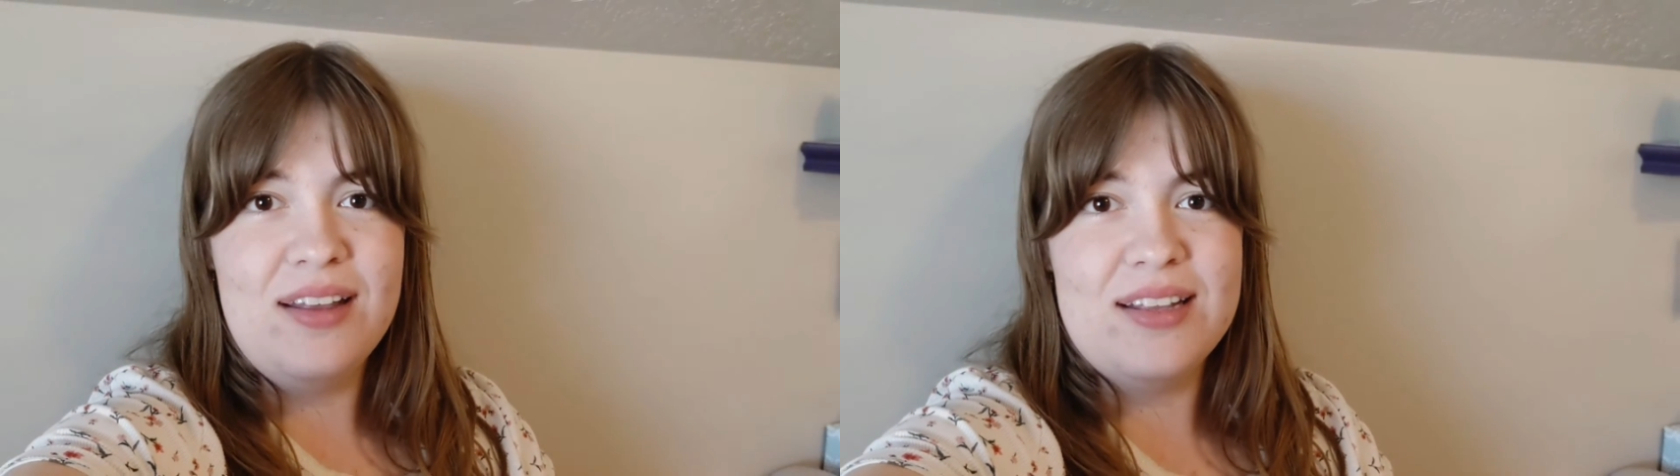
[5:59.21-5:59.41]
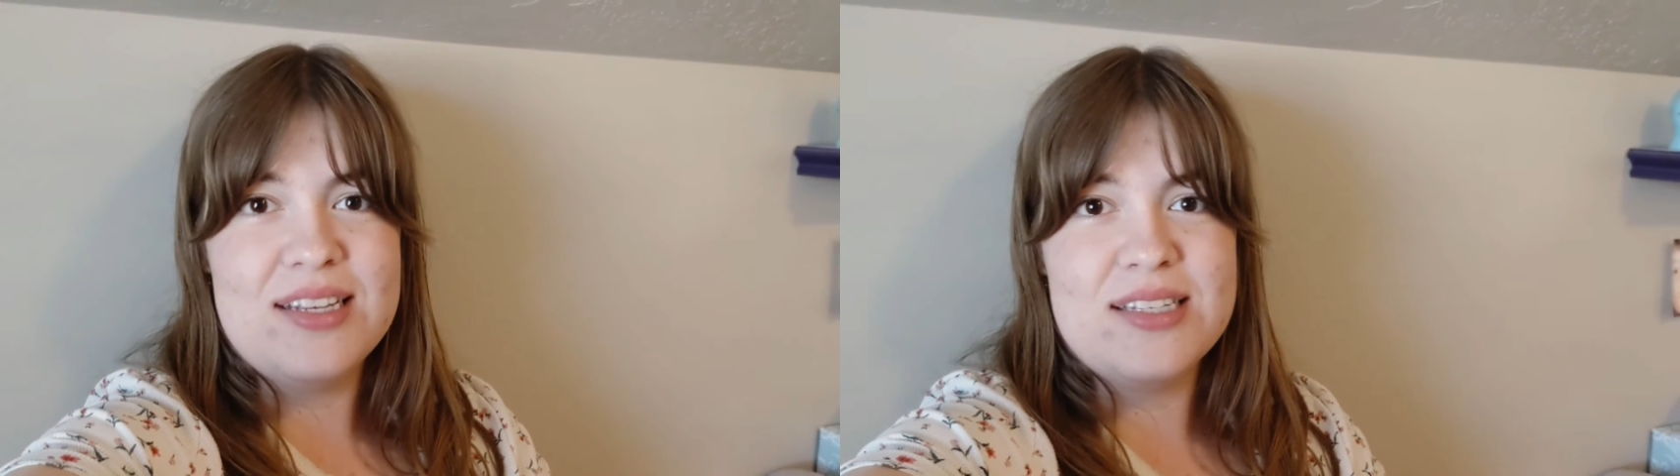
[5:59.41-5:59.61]

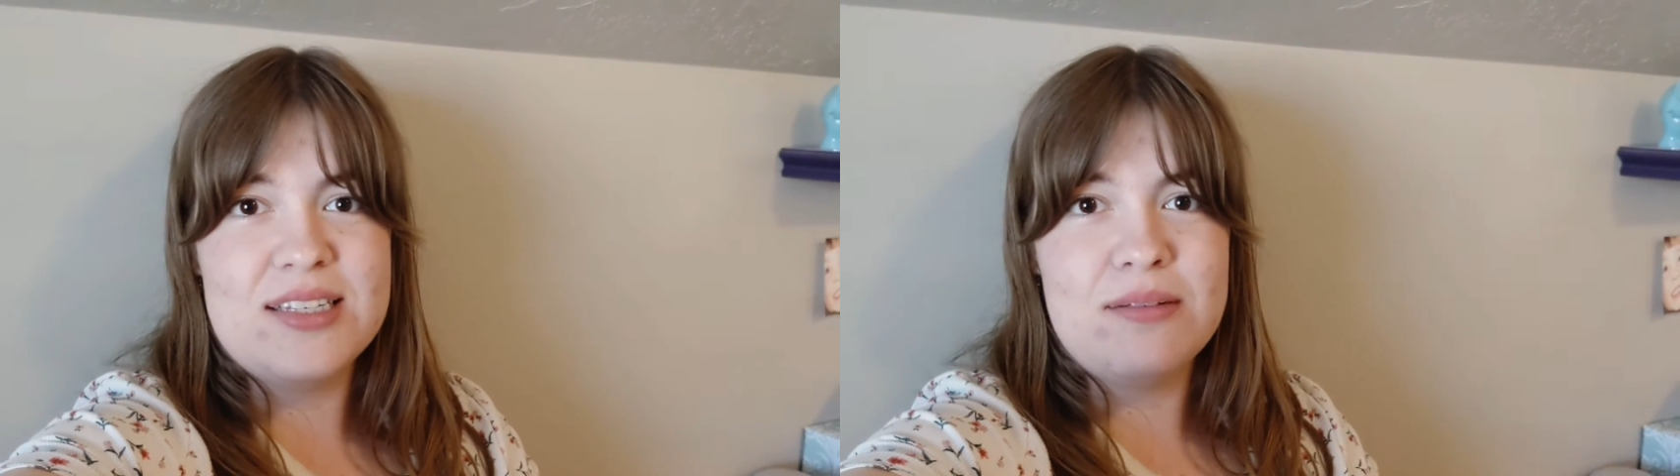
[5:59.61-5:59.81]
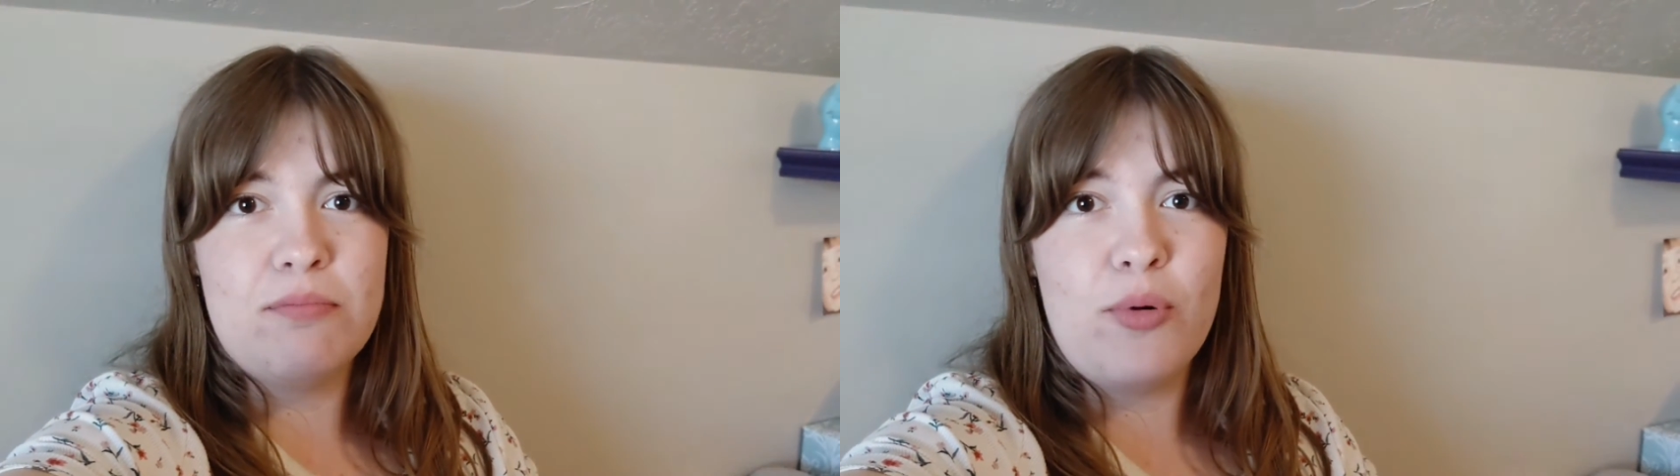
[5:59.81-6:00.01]
this
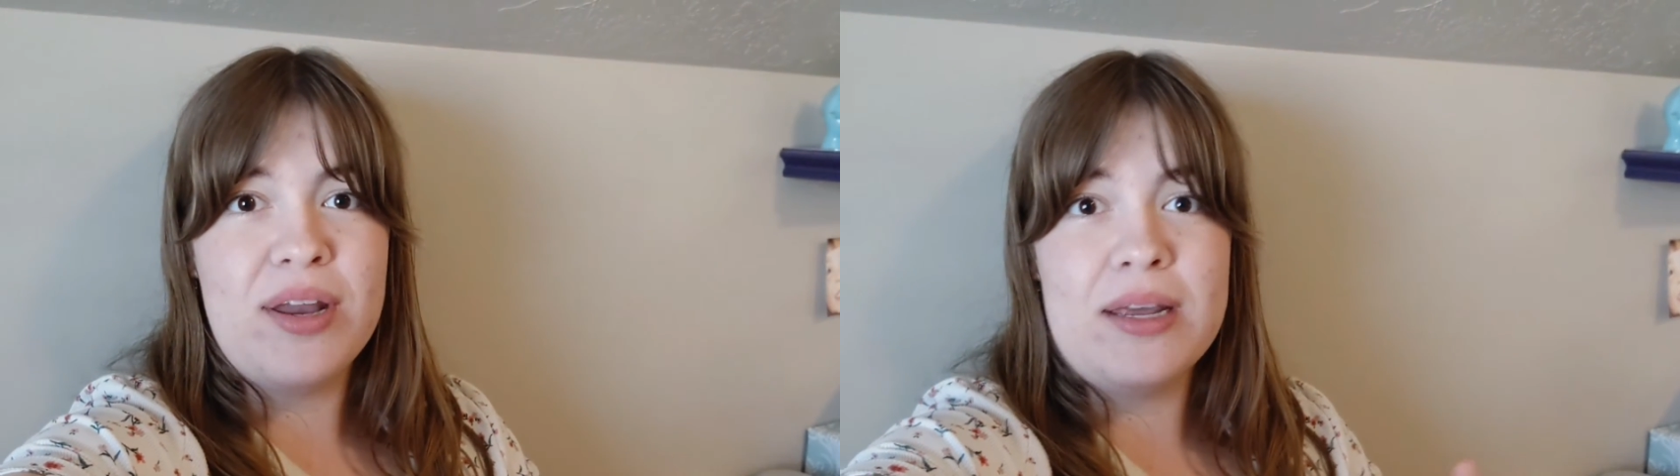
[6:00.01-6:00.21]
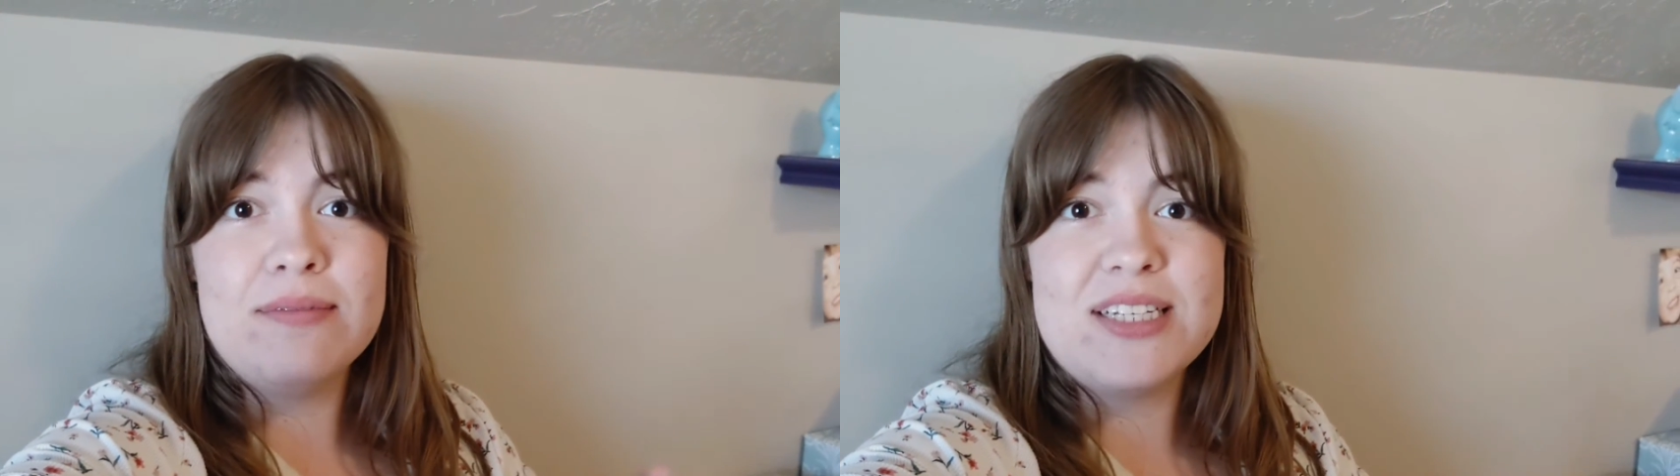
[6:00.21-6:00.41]

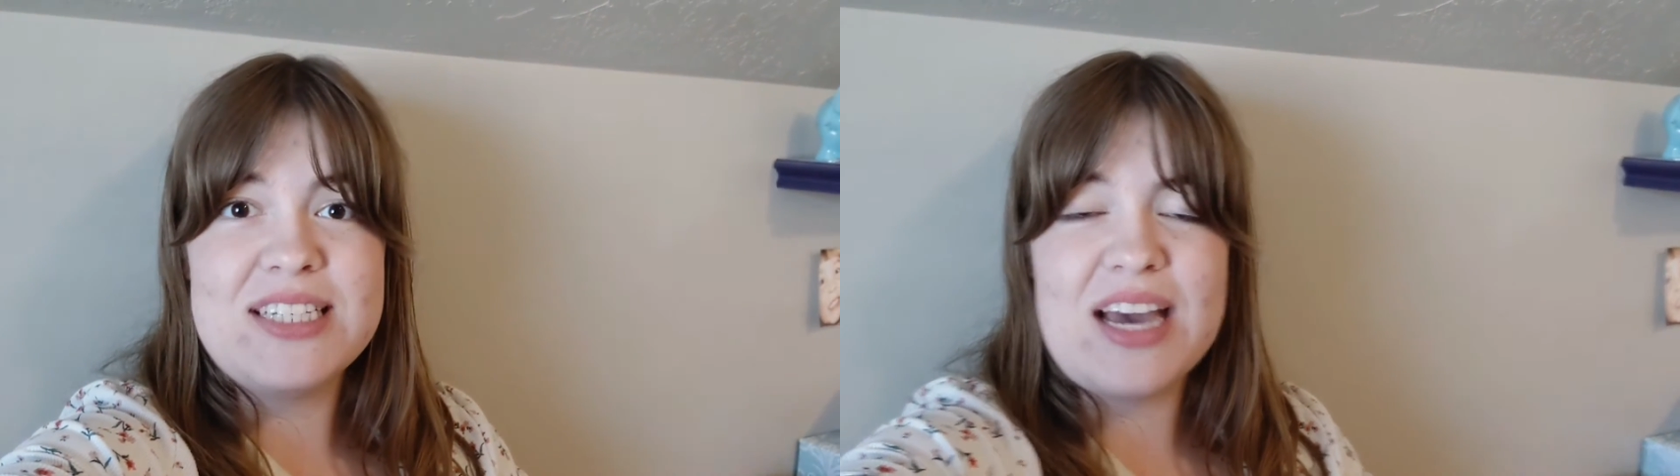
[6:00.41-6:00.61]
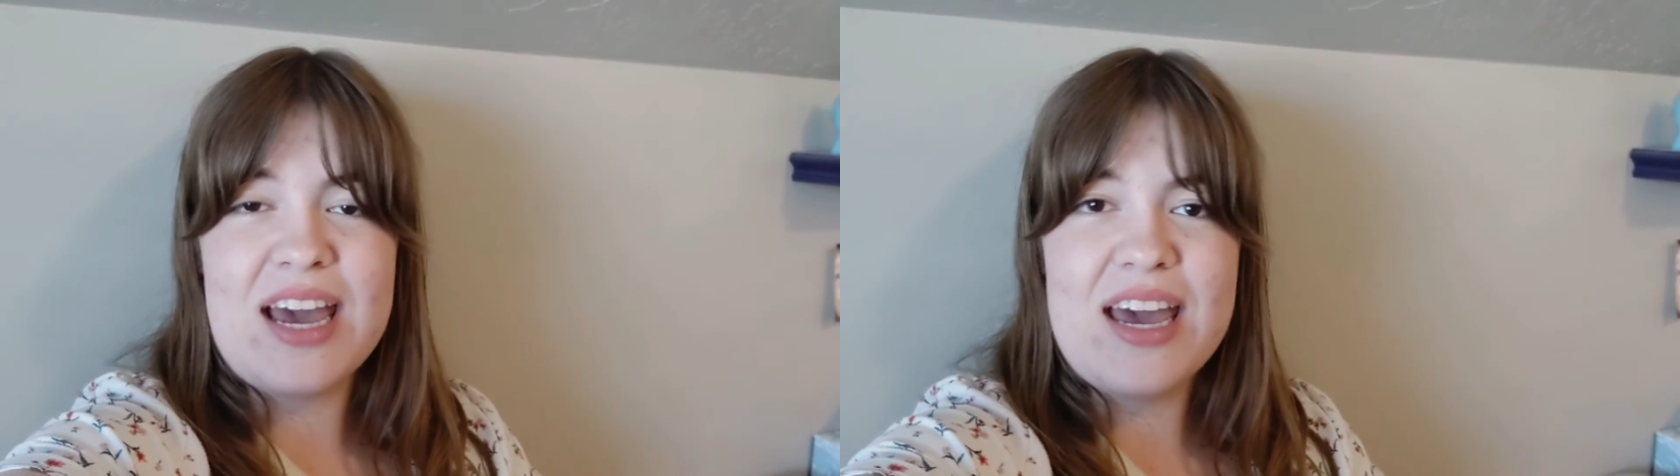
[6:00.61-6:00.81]
boy named
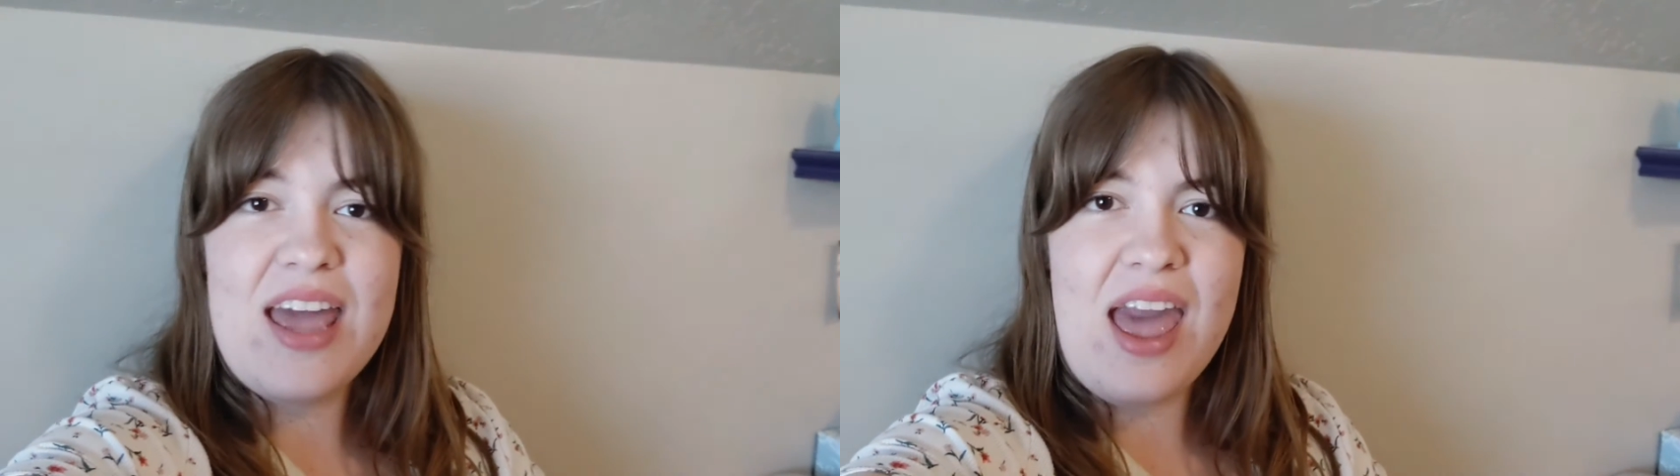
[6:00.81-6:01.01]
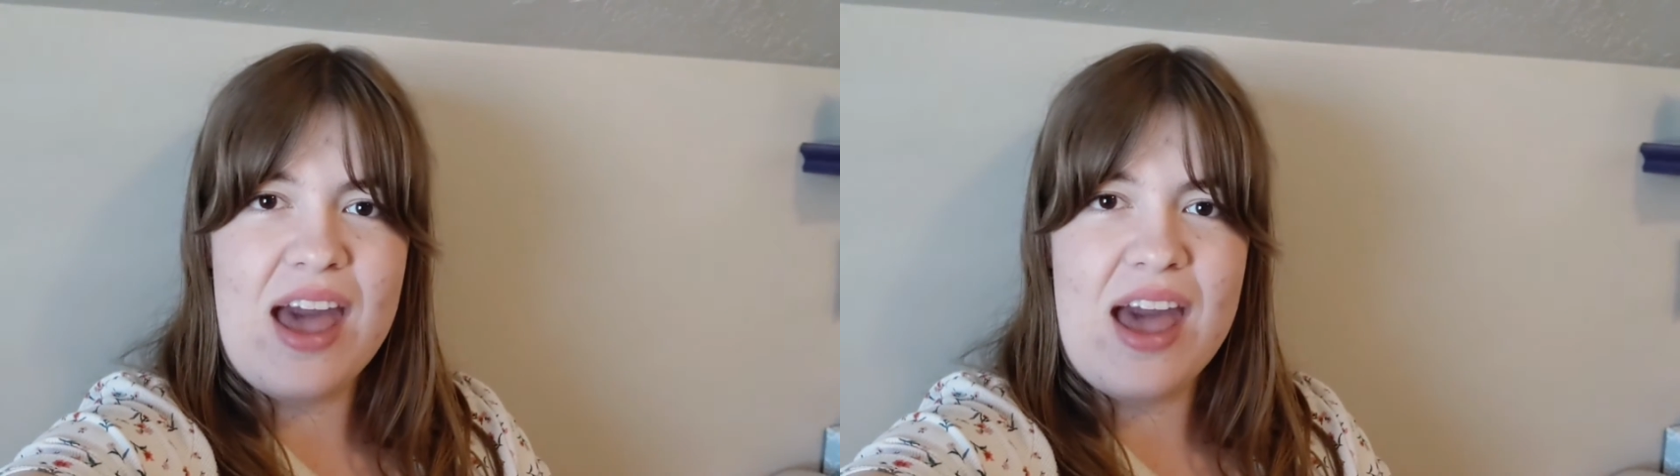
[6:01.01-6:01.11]
Day